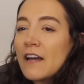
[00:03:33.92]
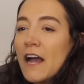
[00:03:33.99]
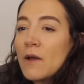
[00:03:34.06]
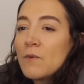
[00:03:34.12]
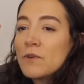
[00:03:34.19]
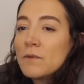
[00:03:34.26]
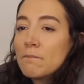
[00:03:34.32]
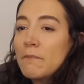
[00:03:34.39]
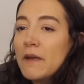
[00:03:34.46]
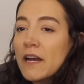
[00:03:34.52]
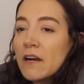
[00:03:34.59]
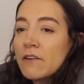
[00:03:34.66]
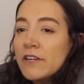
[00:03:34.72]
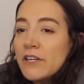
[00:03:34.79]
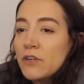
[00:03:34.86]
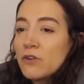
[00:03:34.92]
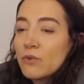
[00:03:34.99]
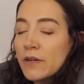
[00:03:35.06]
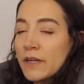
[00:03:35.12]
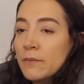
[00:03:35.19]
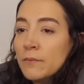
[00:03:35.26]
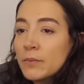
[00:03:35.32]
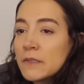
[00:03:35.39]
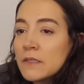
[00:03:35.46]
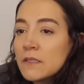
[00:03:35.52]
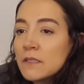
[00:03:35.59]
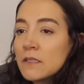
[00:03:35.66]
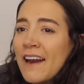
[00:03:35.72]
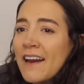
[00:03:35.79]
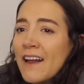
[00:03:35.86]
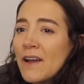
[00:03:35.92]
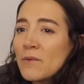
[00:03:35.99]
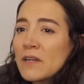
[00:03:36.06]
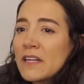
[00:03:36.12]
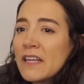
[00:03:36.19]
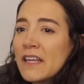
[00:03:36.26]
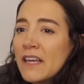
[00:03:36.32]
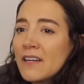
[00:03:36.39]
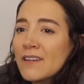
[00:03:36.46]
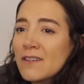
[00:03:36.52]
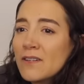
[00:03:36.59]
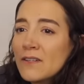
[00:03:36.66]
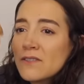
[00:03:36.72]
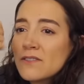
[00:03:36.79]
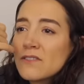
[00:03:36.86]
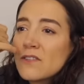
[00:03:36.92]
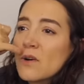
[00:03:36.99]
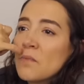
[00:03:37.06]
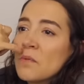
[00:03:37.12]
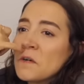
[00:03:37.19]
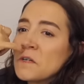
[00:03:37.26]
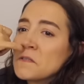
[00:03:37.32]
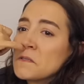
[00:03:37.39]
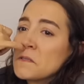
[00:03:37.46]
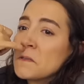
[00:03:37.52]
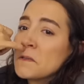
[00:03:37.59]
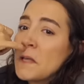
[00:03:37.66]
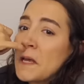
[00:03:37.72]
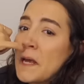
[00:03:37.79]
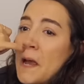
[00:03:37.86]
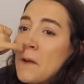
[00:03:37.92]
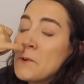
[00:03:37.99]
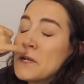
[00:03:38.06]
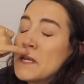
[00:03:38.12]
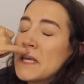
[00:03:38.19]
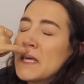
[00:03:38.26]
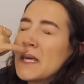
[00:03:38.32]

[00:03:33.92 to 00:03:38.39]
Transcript: I would marry crimps and I would kill slopers. Like, I would